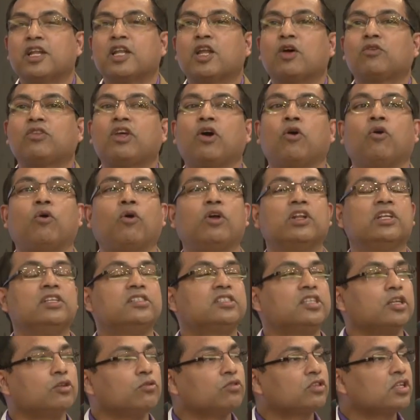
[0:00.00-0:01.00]
Now the whole
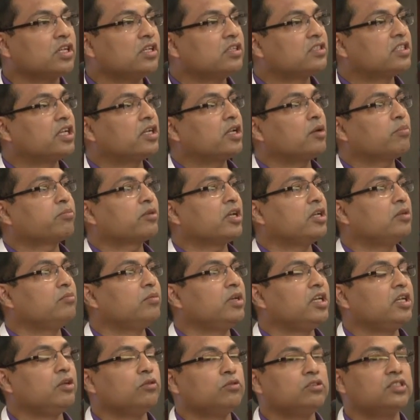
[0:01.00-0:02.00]
institutional setup can
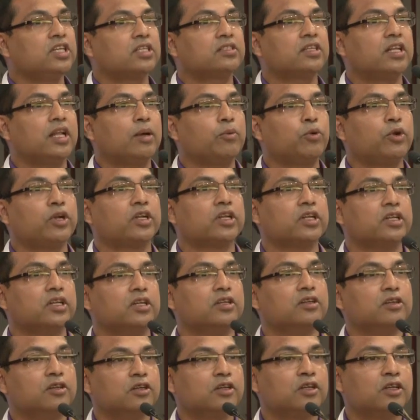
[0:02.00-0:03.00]
be used as a laboratory.